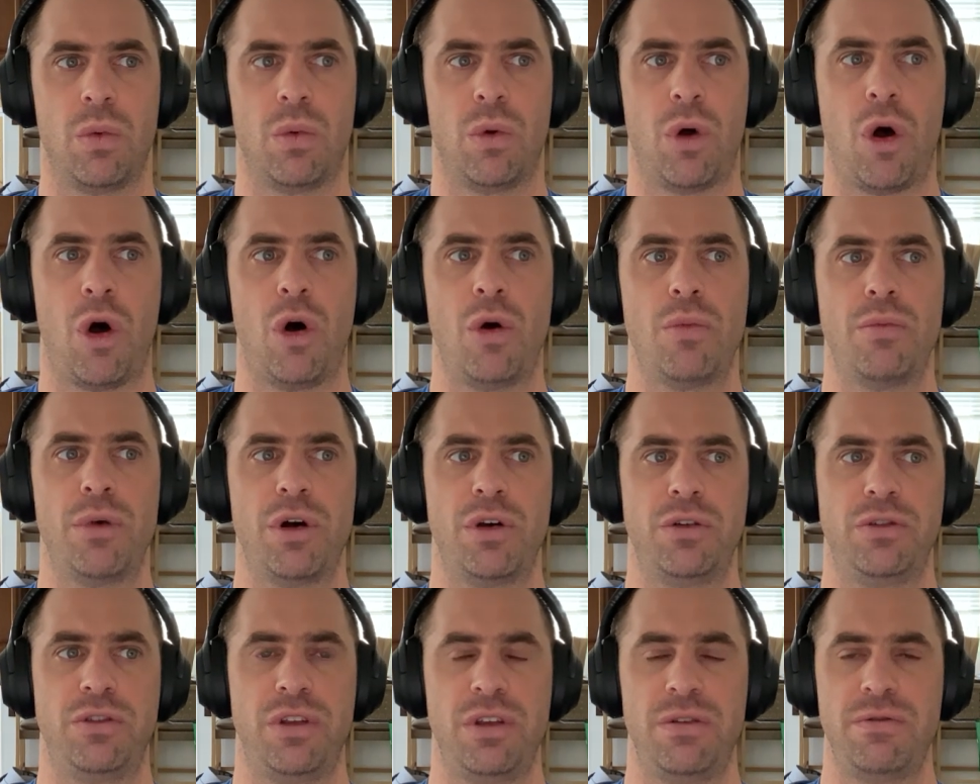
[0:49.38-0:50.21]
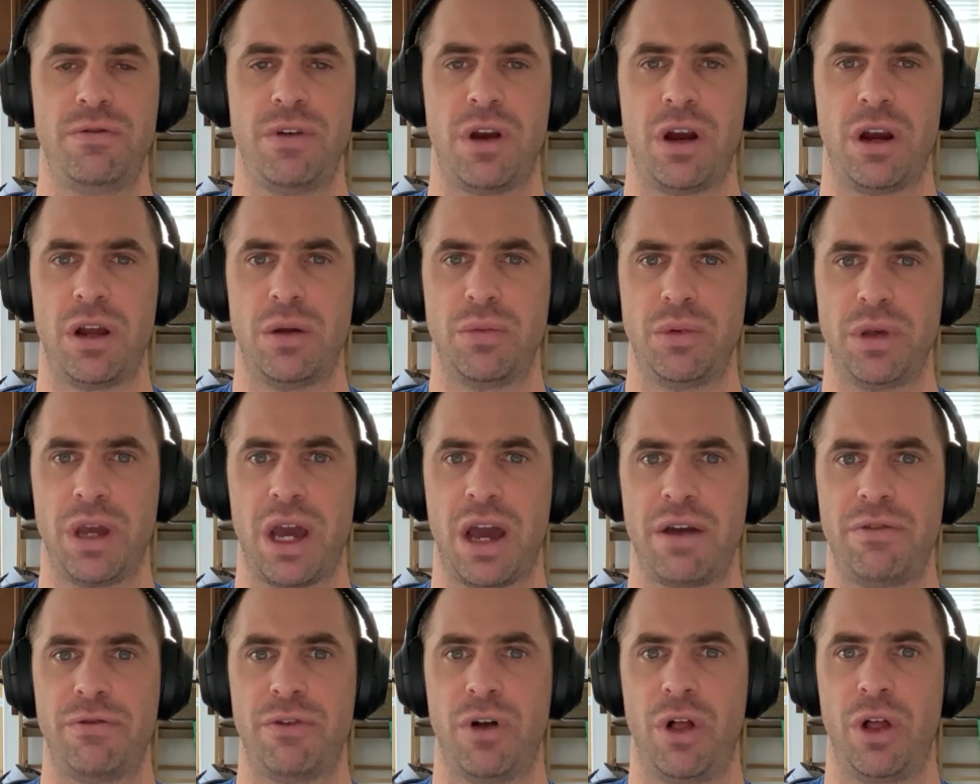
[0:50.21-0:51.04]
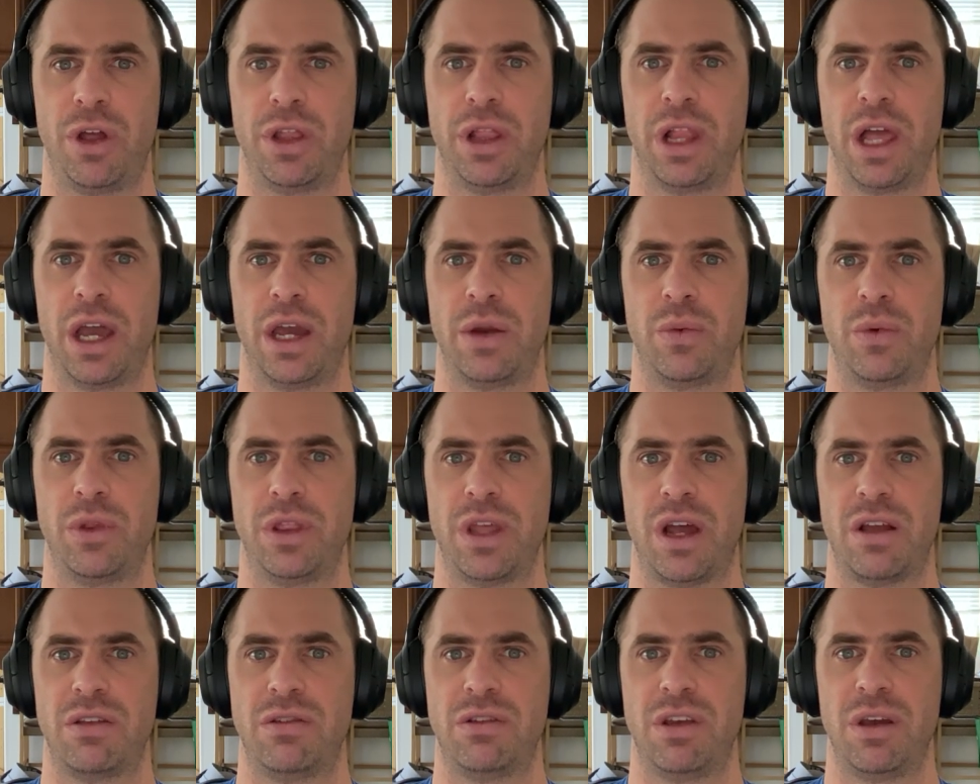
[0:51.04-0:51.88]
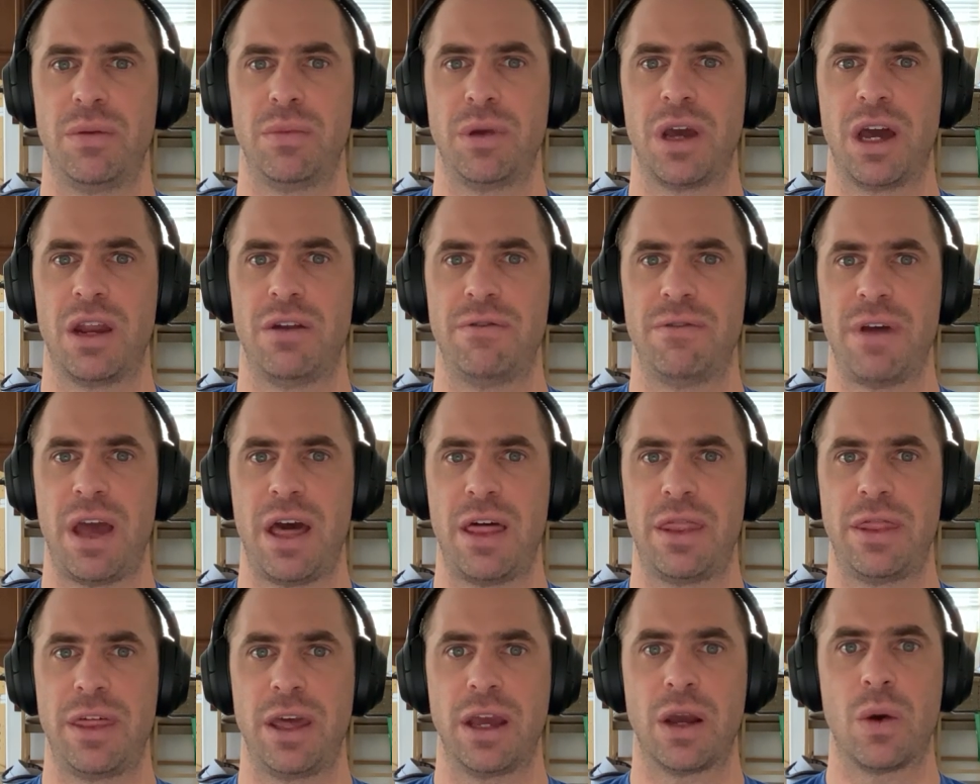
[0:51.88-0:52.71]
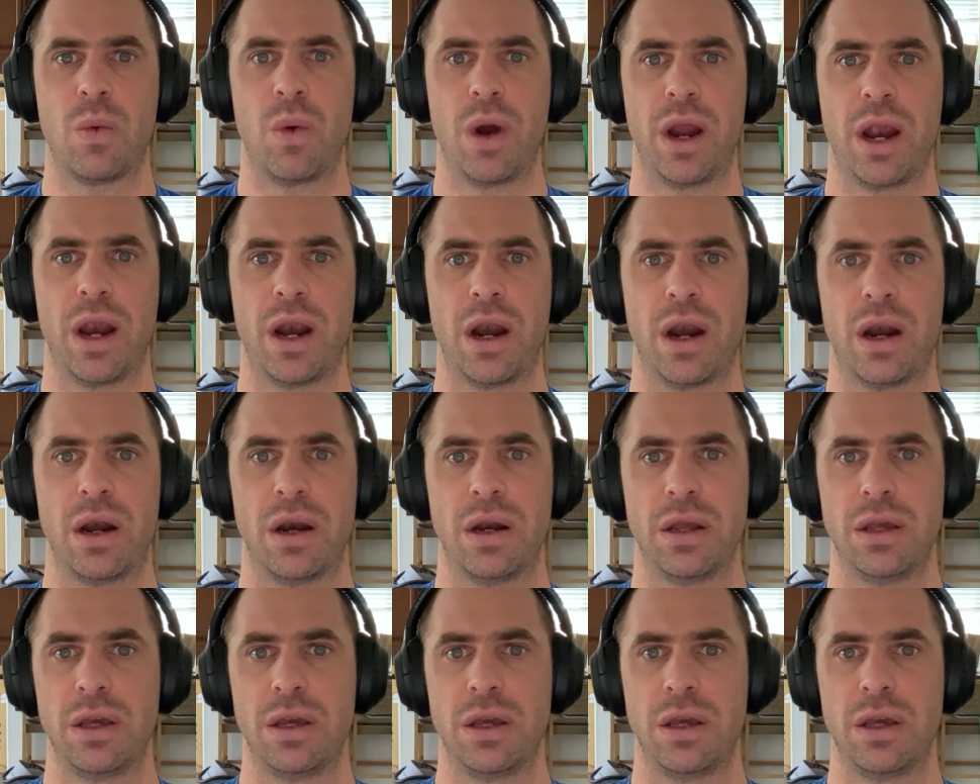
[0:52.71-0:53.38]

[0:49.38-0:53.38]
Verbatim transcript: almost invariably, I fall in line with that same kind of ethic where,